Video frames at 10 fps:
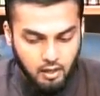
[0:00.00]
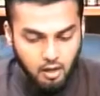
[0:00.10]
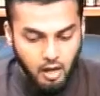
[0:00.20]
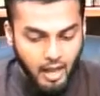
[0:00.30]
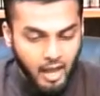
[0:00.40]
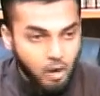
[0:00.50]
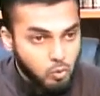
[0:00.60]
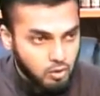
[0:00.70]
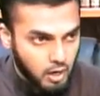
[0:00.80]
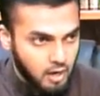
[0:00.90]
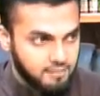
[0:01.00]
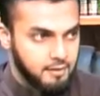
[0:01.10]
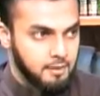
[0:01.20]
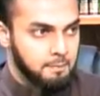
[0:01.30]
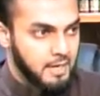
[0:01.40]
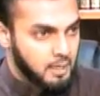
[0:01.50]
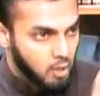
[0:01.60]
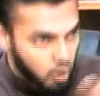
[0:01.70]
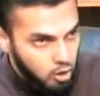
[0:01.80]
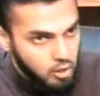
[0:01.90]
our oven, meaning
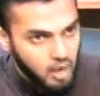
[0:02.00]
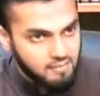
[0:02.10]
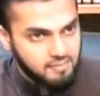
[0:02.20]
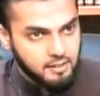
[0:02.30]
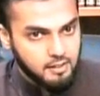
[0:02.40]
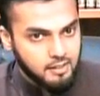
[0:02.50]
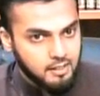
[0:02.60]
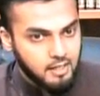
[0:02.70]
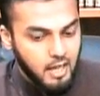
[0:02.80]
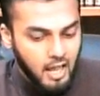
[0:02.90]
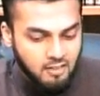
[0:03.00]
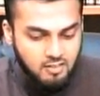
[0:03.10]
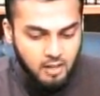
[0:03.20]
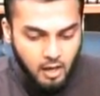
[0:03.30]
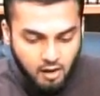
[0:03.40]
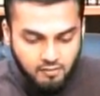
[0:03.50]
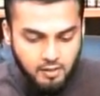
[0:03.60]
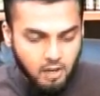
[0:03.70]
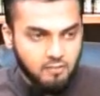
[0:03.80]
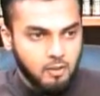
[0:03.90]
her oven, and the oven of
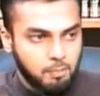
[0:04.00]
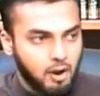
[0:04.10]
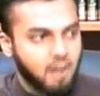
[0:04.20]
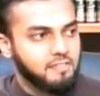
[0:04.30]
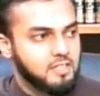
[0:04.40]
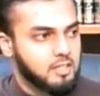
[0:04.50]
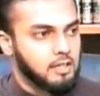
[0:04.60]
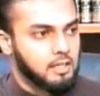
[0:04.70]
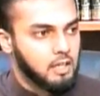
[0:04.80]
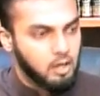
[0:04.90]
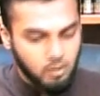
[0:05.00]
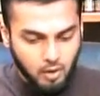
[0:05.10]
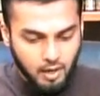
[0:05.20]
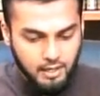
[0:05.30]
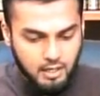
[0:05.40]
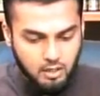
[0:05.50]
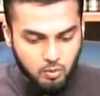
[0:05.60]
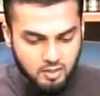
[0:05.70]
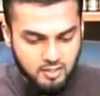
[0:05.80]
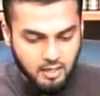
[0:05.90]
the Prophet sallallahu alaihi
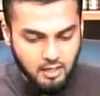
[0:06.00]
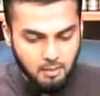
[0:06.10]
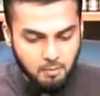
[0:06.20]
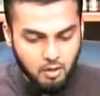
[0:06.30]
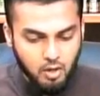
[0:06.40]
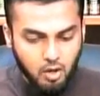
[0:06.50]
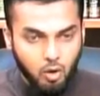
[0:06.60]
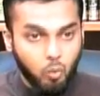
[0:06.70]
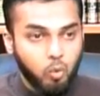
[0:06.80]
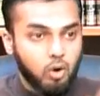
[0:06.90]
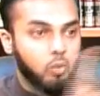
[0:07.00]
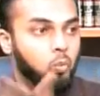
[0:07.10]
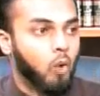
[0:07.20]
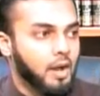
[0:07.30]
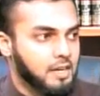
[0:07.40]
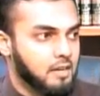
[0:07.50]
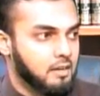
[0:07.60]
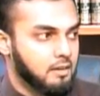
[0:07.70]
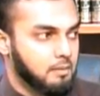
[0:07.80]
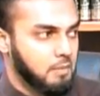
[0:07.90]
wasallam were one,
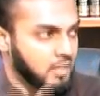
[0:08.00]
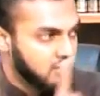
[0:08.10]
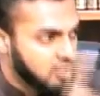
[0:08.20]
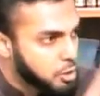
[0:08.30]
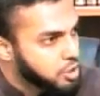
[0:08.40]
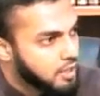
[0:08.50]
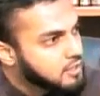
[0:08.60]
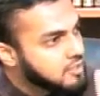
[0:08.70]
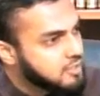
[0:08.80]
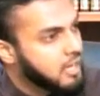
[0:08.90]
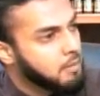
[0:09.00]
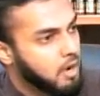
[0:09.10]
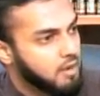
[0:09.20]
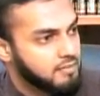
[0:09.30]
meaning they shared the same oven.